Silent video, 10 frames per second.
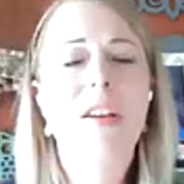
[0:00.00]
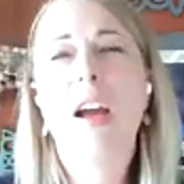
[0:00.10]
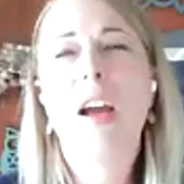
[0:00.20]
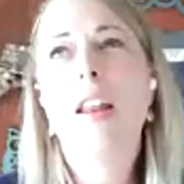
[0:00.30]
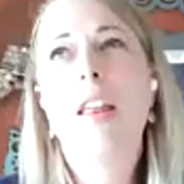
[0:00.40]

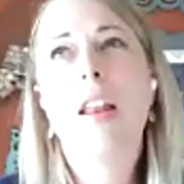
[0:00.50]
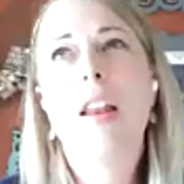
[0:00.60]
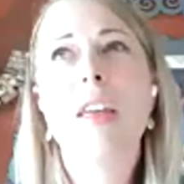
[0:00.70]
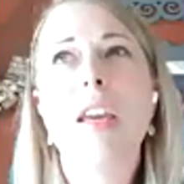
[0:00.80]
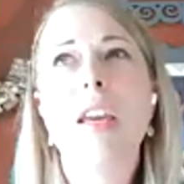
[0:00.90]
and I,
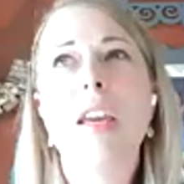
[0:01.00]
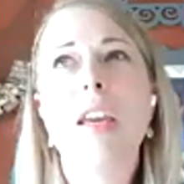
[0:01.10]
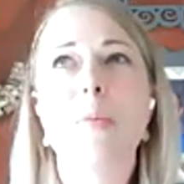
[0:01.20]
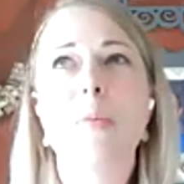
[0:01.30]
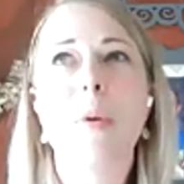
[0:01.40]
and I think as
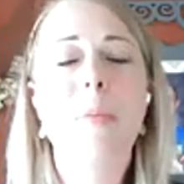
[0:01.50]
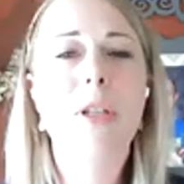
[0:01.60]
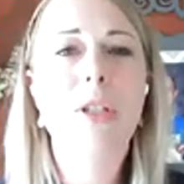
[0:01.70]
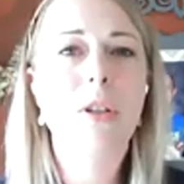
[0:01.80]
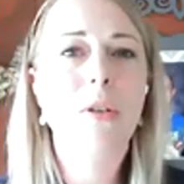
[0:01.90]
women too,